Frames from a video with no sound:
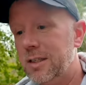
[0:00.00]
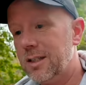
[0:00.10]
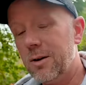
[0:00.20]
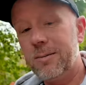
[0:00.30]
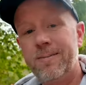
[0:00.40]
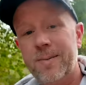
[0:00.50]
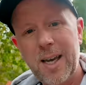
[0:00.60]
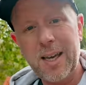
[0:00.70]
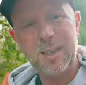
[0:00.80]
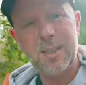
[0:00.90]
So
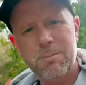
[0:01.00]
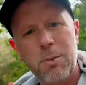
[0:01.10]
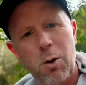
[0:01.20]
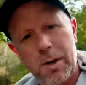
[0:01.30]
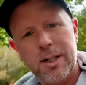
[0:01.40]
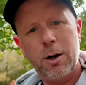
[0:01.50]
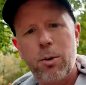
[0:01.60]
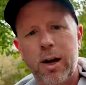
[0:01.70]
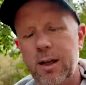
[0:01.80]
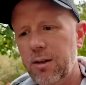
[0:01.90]
yeah, it might be a deal
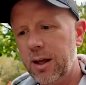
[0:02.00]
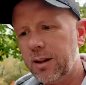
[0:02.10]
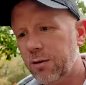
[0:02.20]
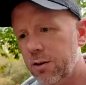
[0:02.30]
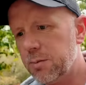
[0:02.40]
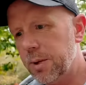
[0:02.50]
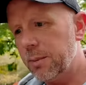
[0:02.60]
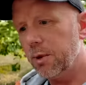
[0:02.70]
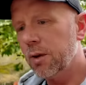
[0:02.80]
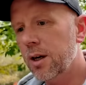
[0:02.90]
breaking thing for some
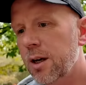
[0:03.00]
people,